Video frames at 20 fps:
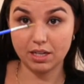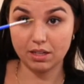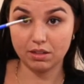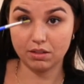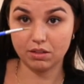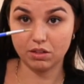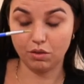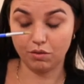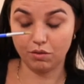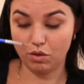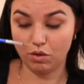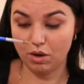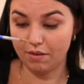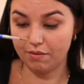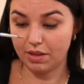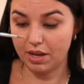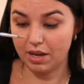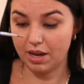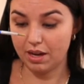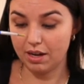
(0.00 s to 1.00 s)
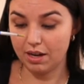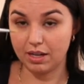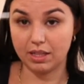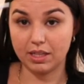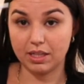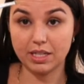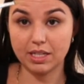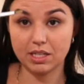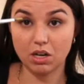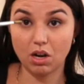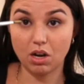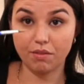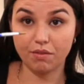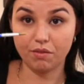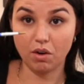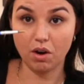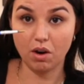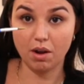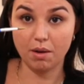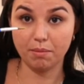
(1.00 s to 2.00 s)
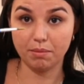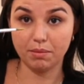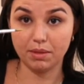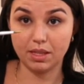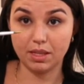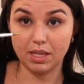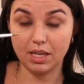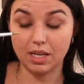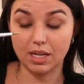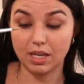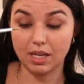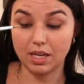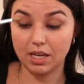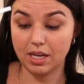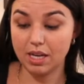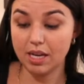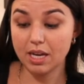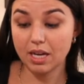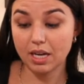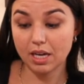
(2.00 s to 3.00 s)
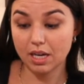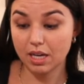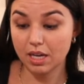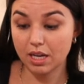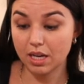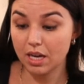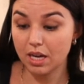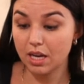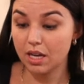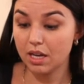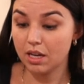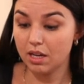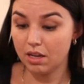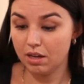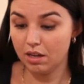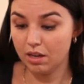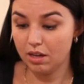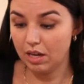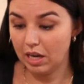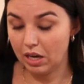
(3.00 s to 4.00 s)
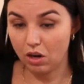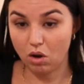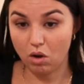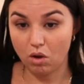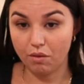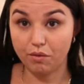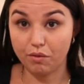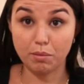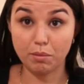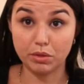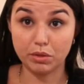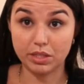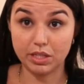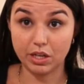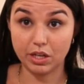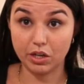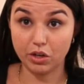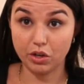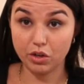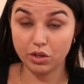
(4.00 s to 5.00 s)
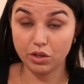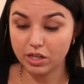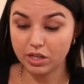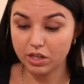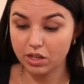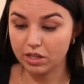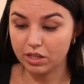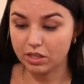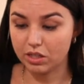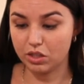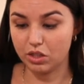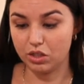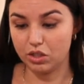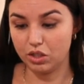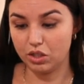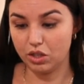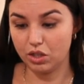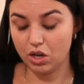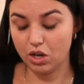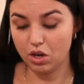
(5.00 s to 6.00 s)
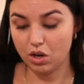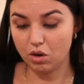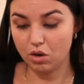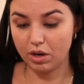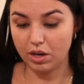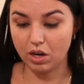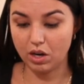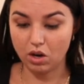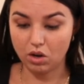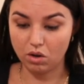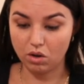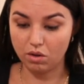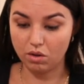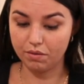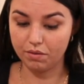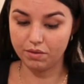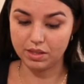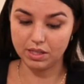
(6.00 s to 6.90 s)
So if you have that, I cleaned it off from the ink and all from using it earlier. It's good to go. I got all the